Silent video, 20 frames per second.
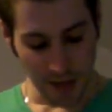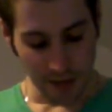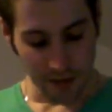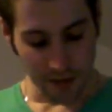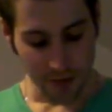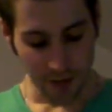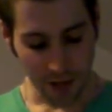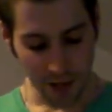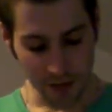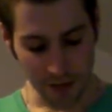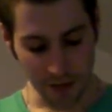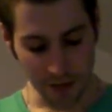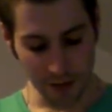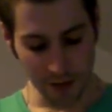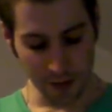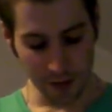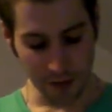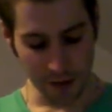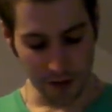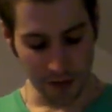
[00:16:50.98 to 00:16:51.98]

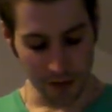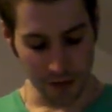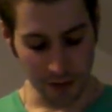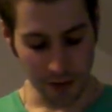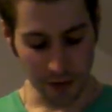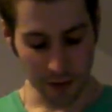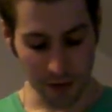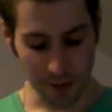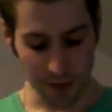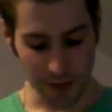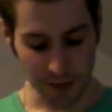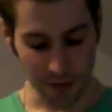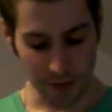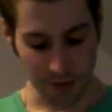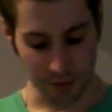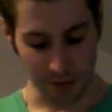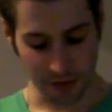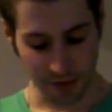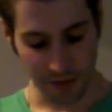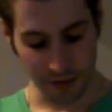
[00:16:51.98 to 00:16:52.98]
Frankly, we did our best to
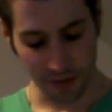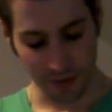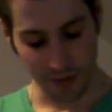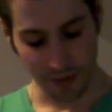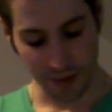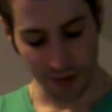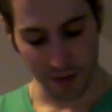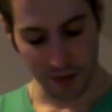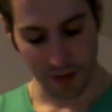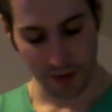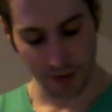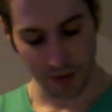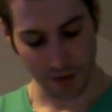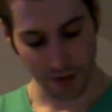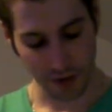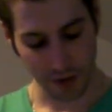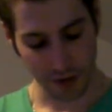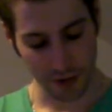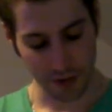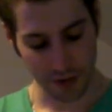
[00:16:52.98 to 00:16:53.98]
prevent
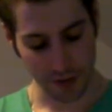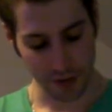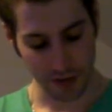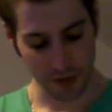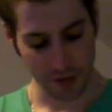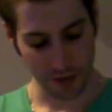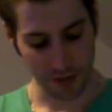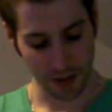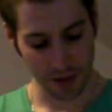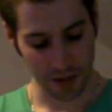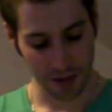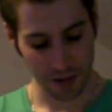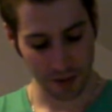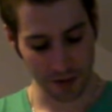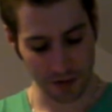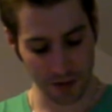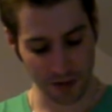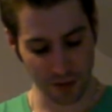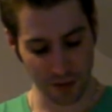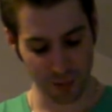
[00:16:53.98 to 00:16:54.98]
such a
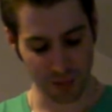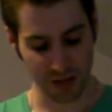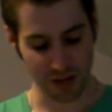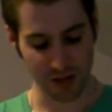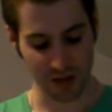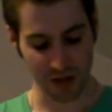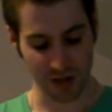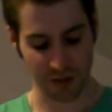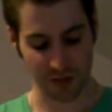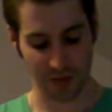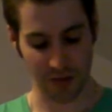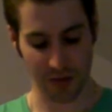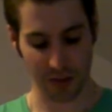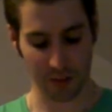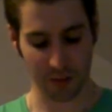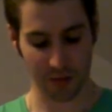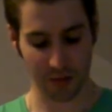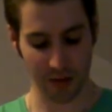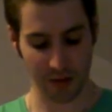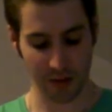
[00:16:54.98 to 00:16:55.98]
testamentary disposition, and
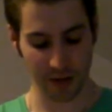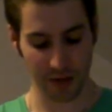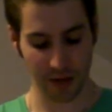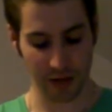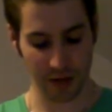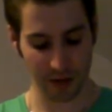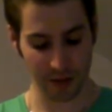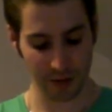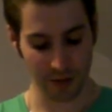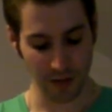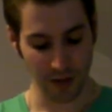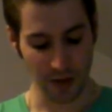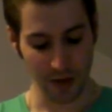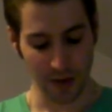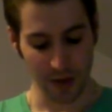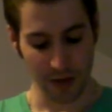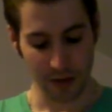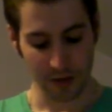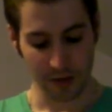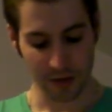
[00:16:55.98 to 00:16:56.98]
pointed out
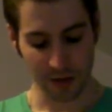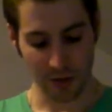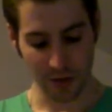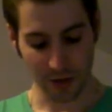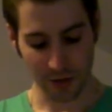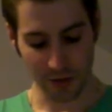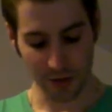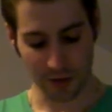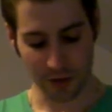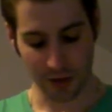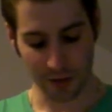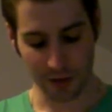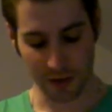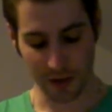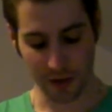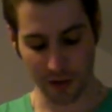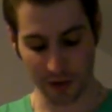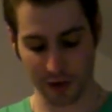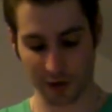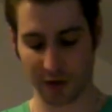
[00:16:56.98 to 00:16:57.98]
certain
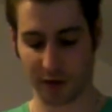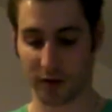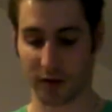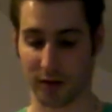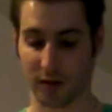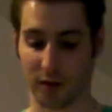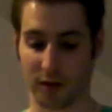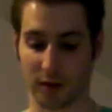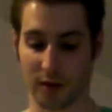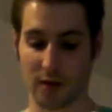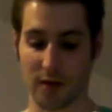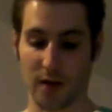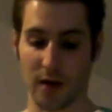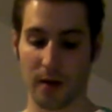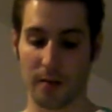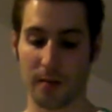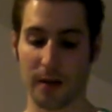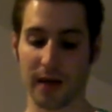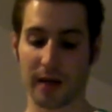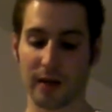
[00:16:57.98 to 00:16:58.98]
contingencies
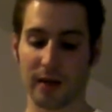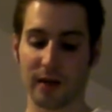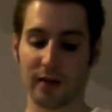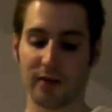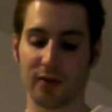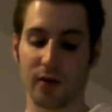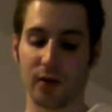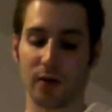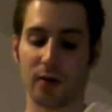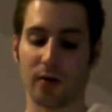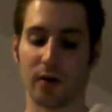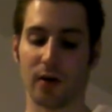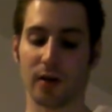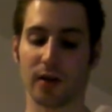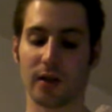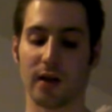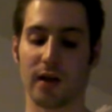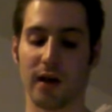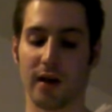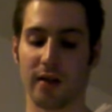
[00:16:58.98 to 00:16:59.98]
that might leave her
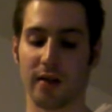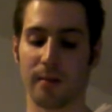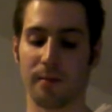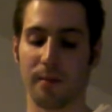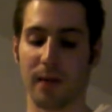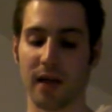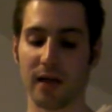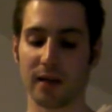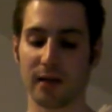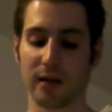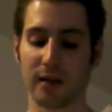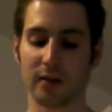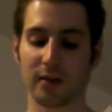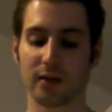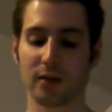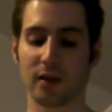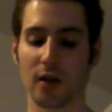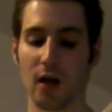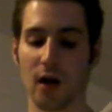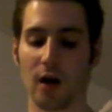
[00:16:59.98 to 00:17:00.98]
daughter either
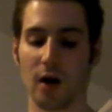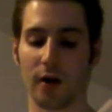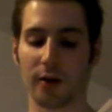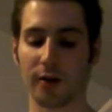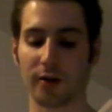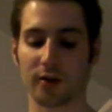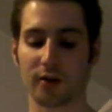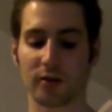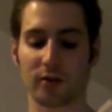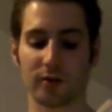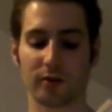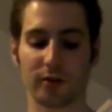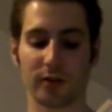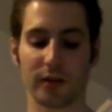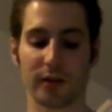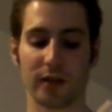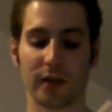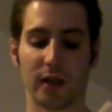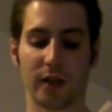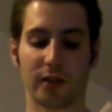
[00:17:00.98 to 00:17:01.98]
penniless or not so
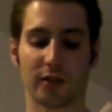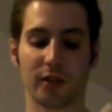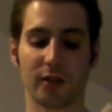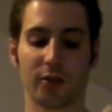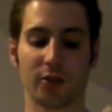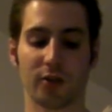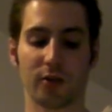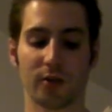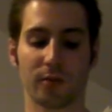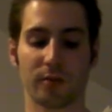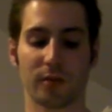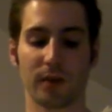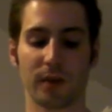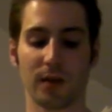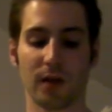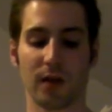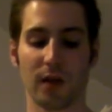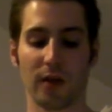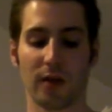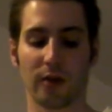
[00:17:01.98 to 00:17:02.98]
free as she should be
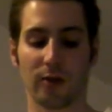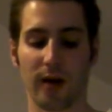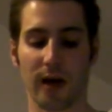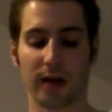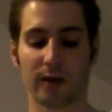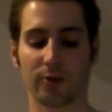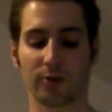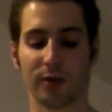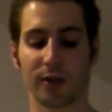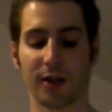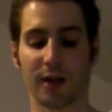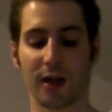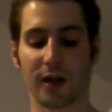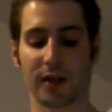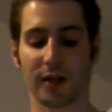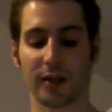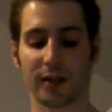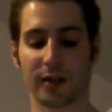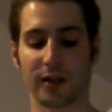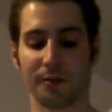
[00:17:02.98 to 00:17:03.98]
to act
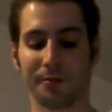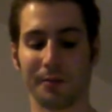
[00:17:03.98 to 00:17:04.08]
regarding a